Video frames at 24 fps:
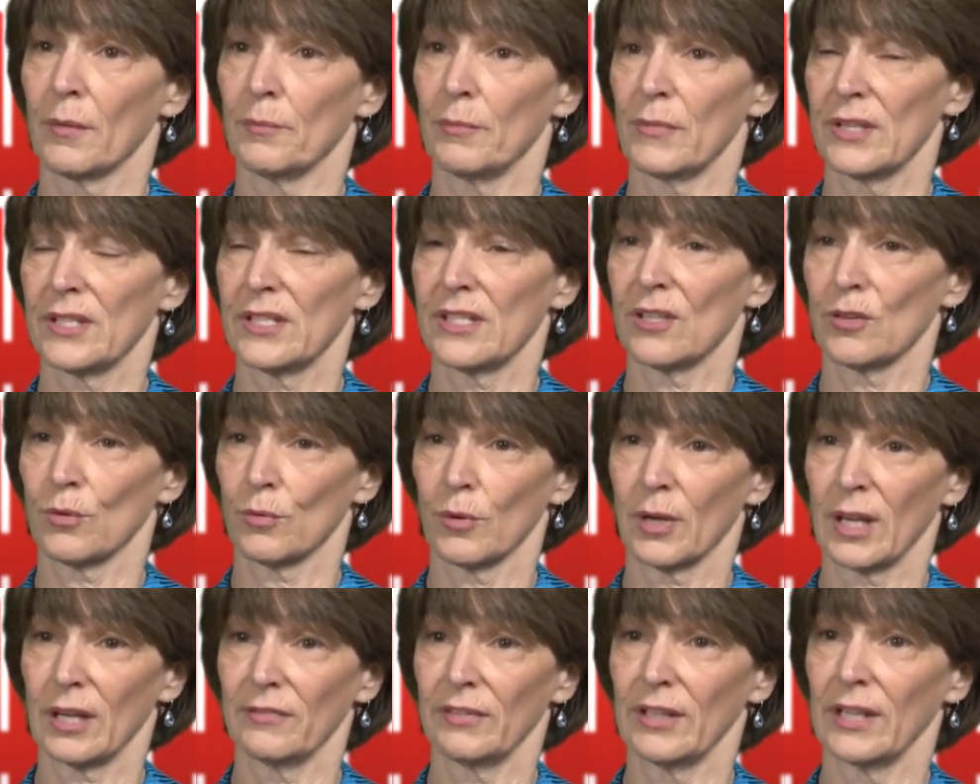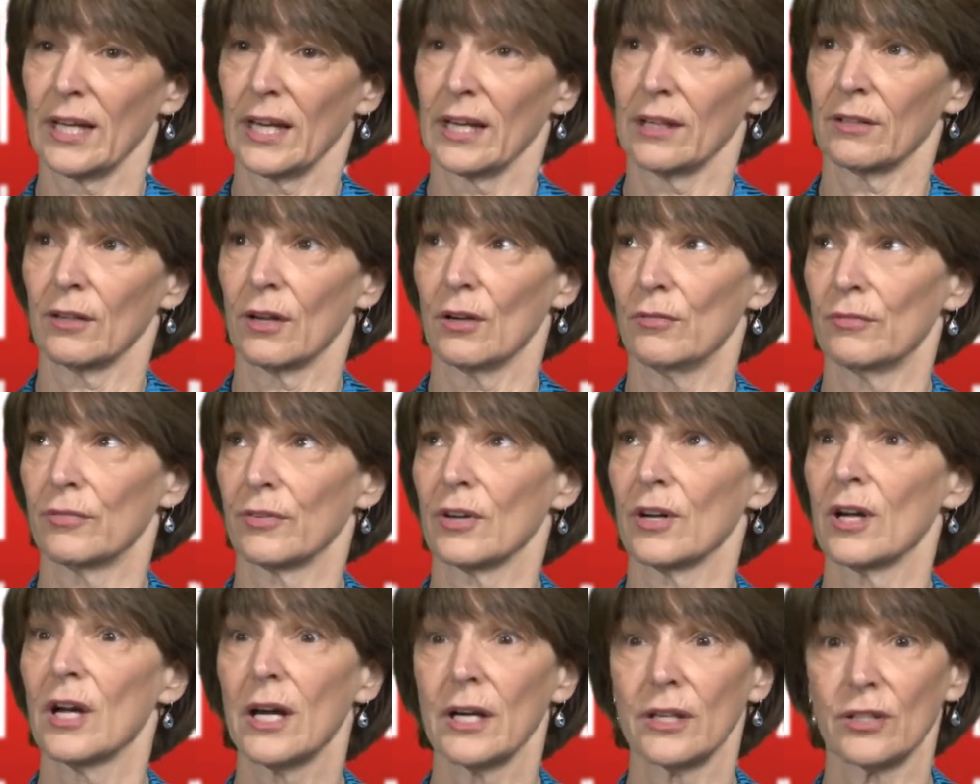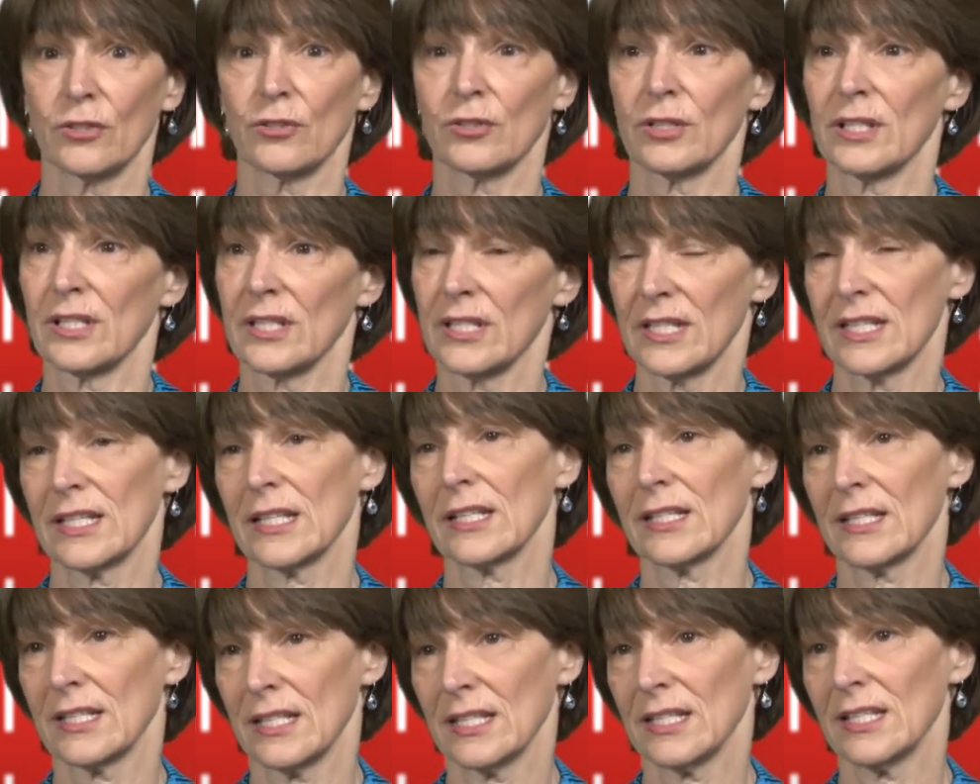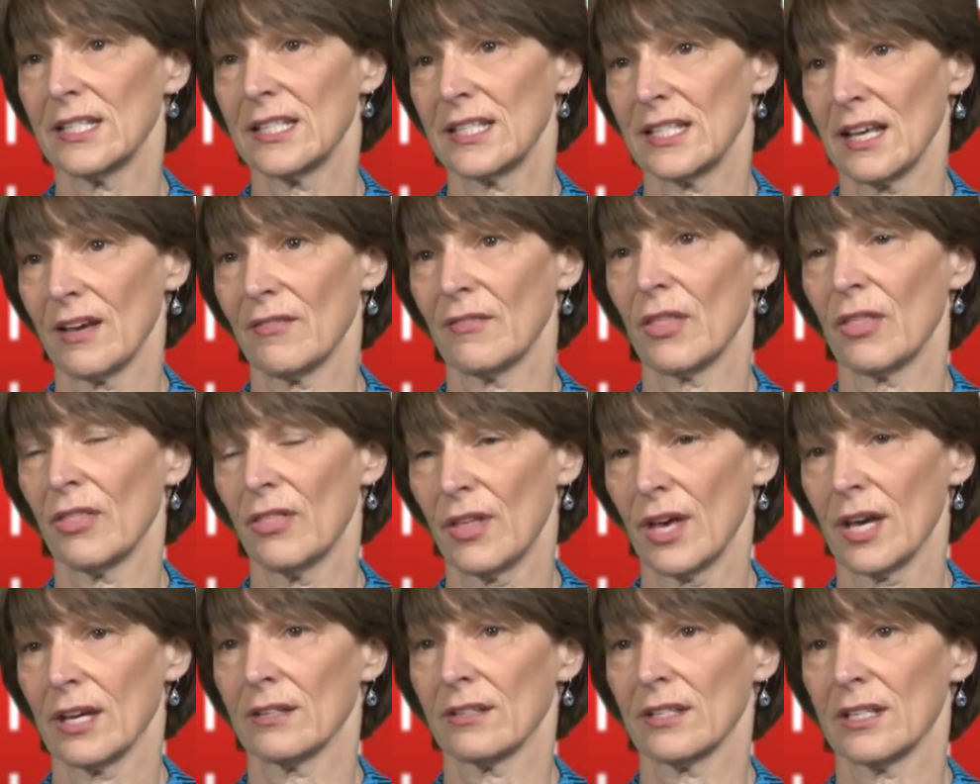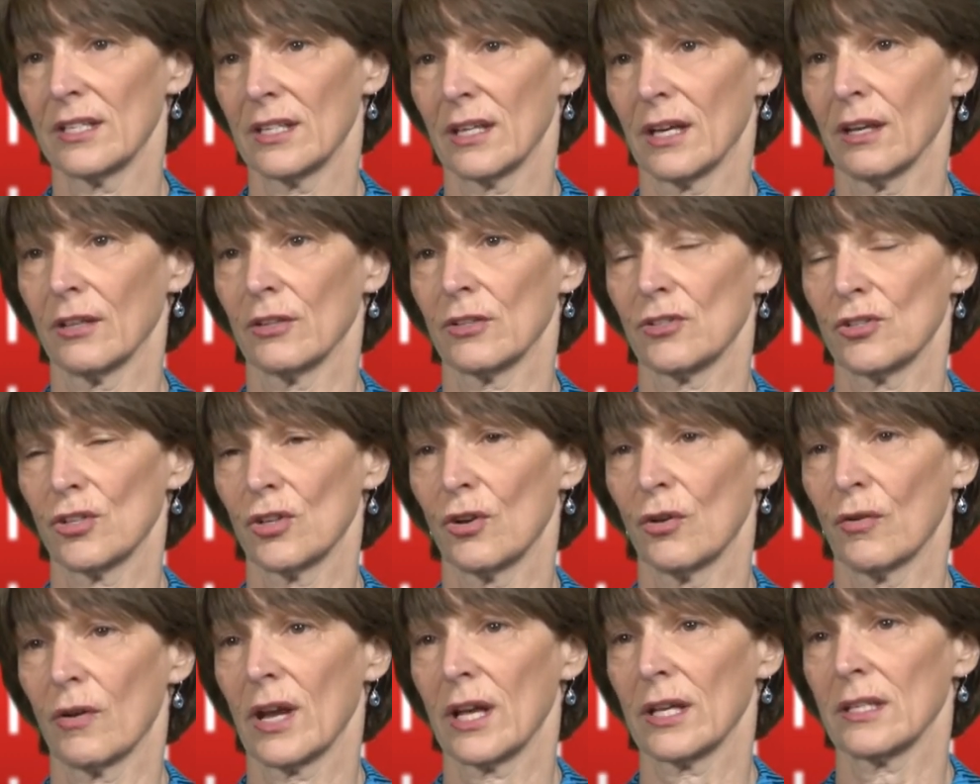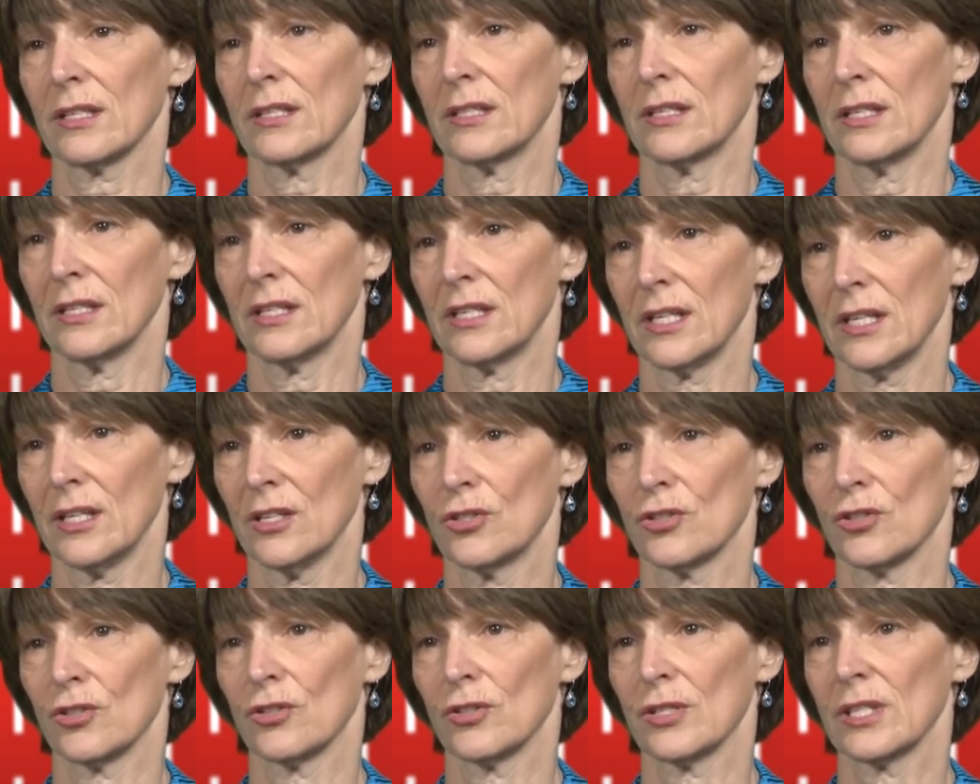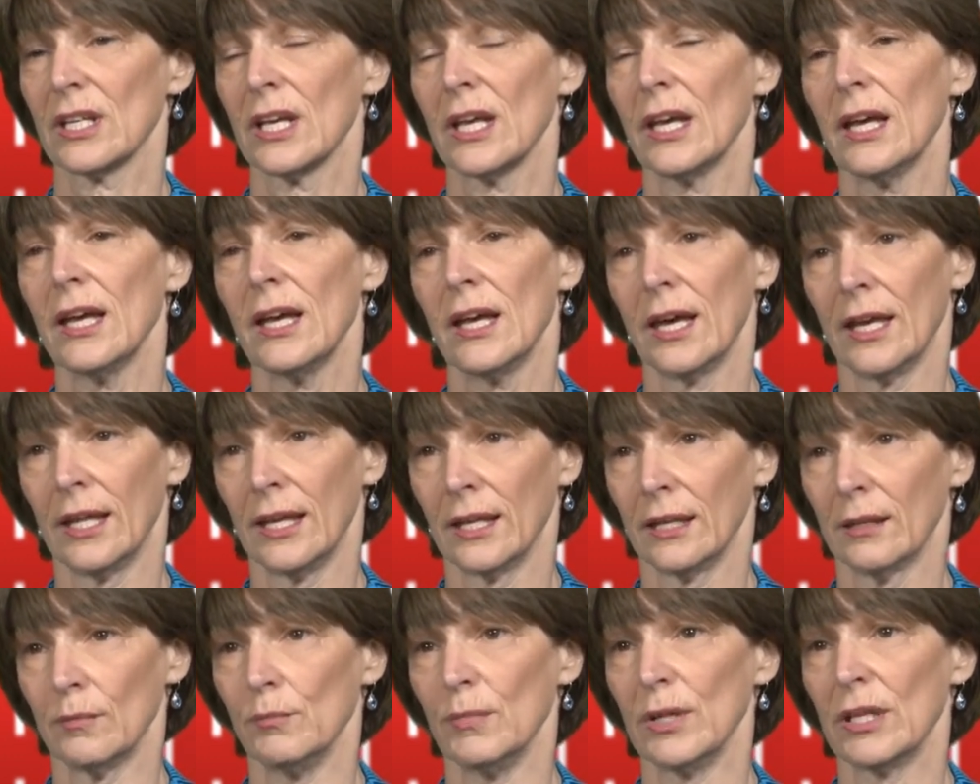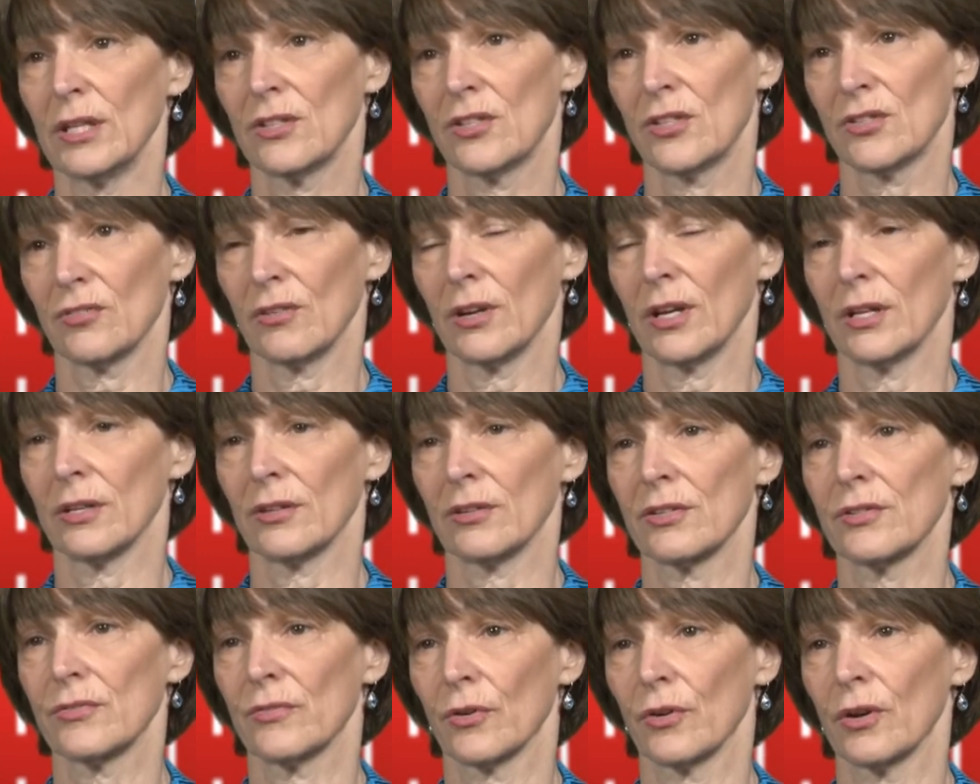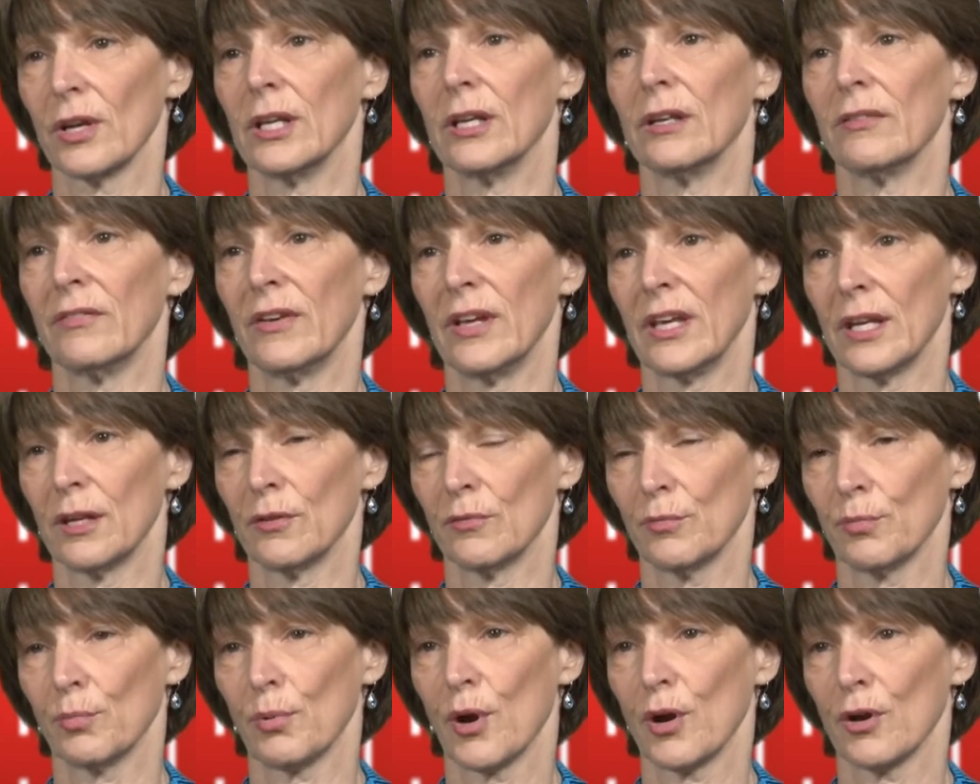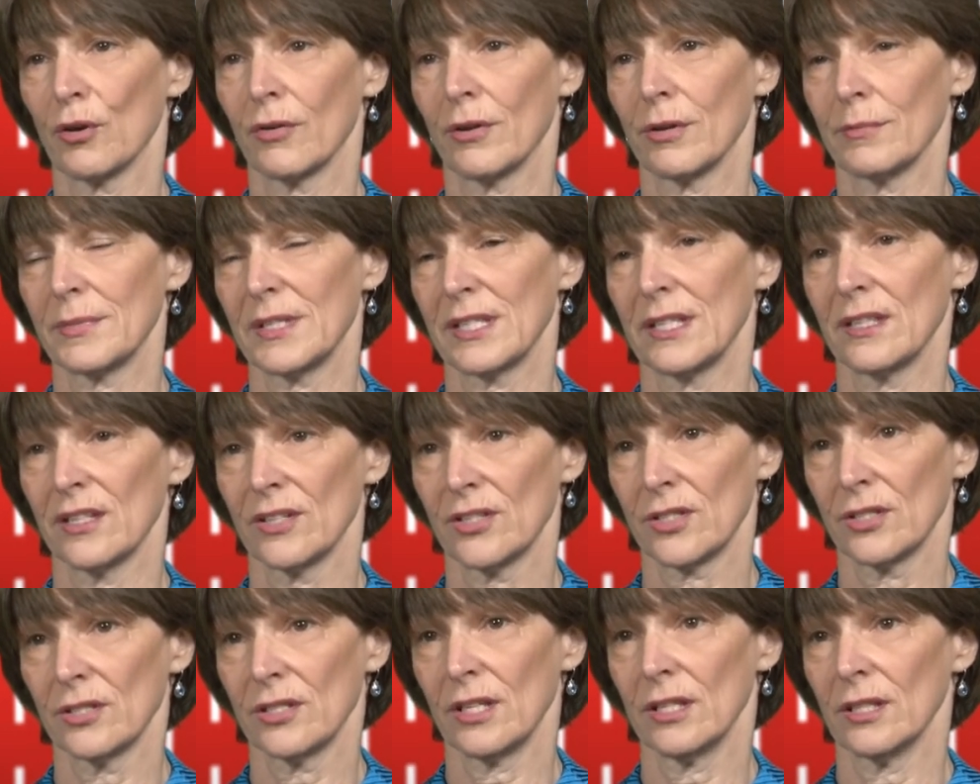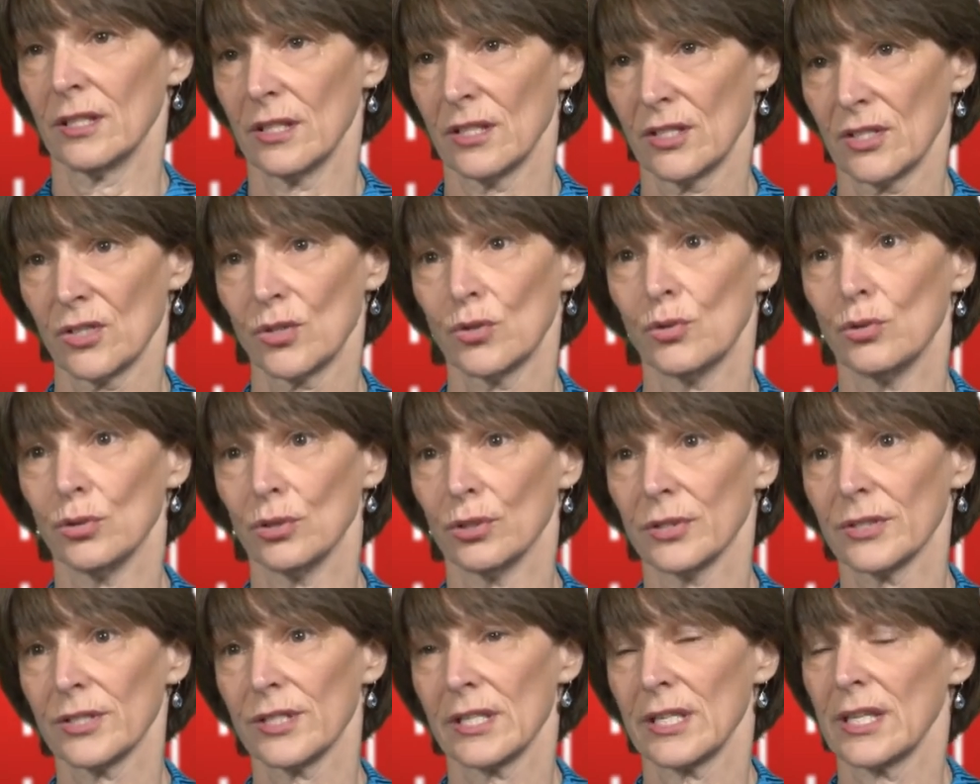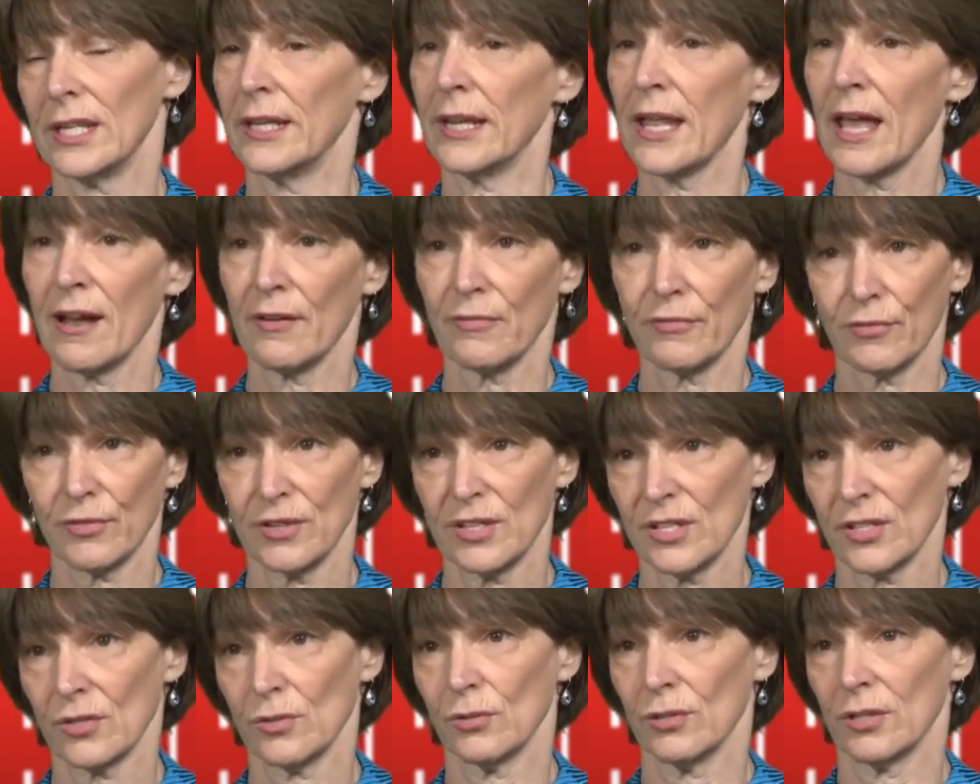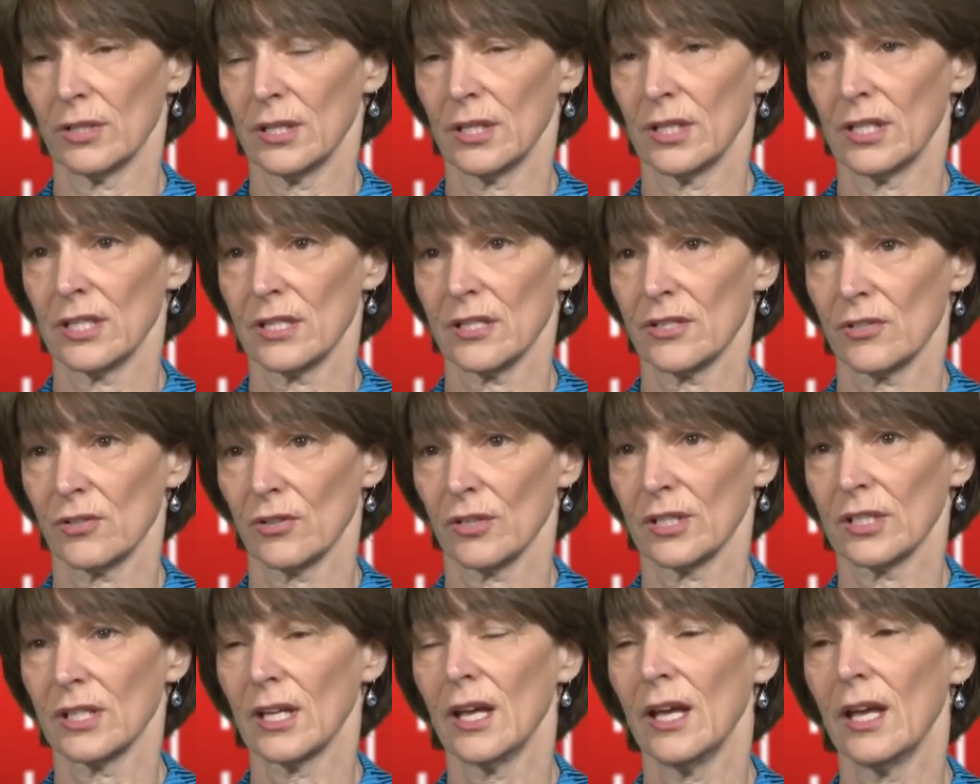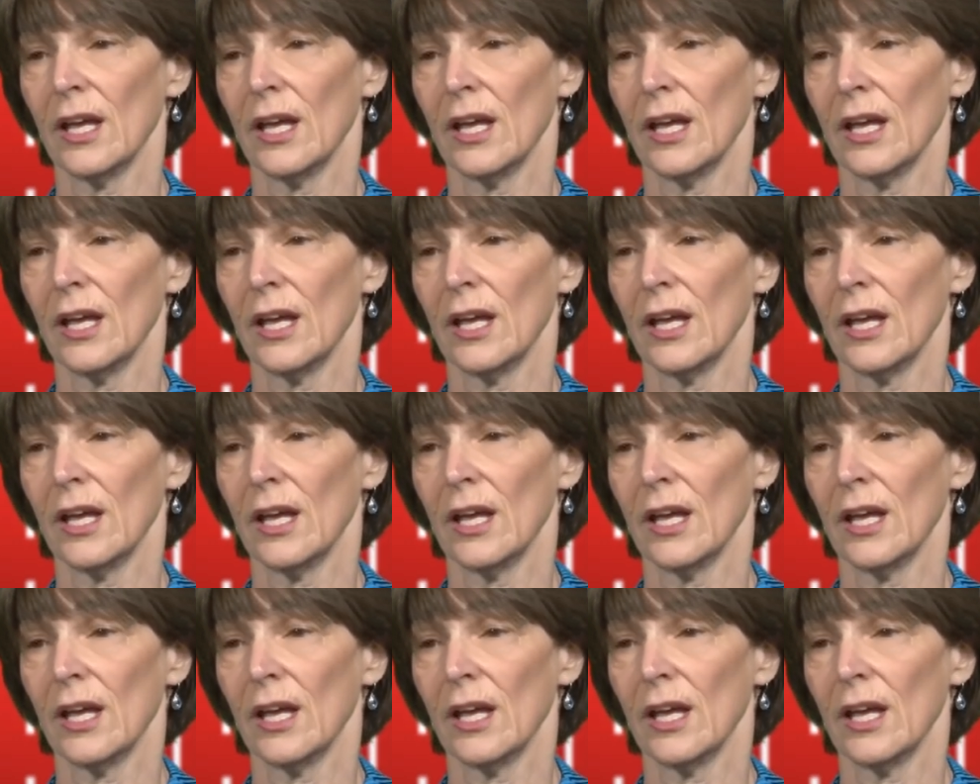This year we're giving out over $167,000 in grants to teachers and administrators for innovative programs in the schools, in every school in the district.